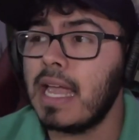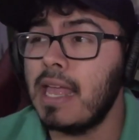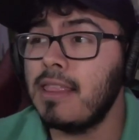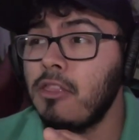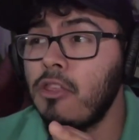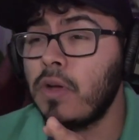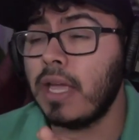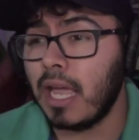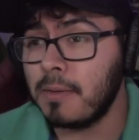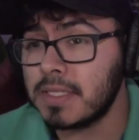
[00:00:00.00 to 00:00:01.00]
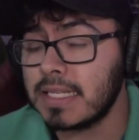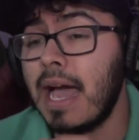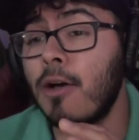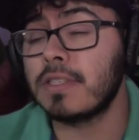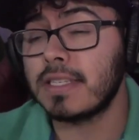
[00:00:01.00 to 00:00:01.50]
any new games
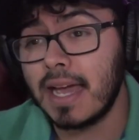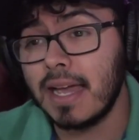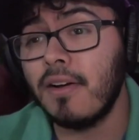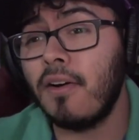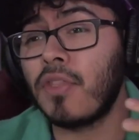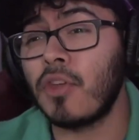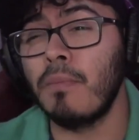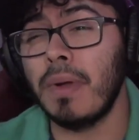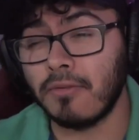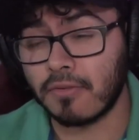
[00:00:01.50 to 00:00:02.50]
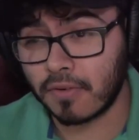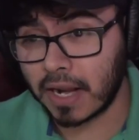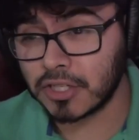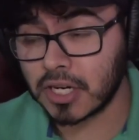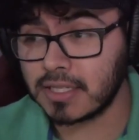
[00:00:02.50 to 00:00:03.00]
outside of their main
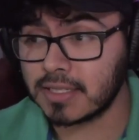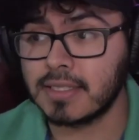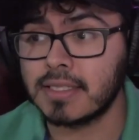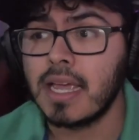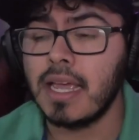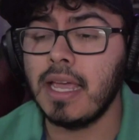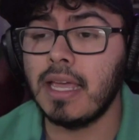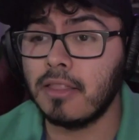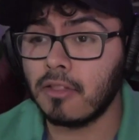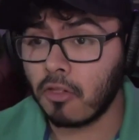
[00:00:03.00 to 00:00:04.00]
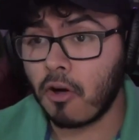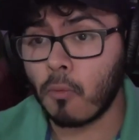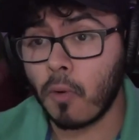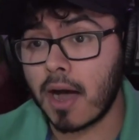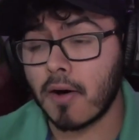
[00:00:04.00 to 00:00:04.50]
franchises in a long
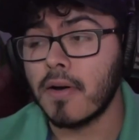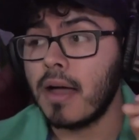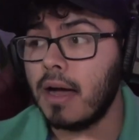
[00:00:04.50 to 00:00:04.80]
while.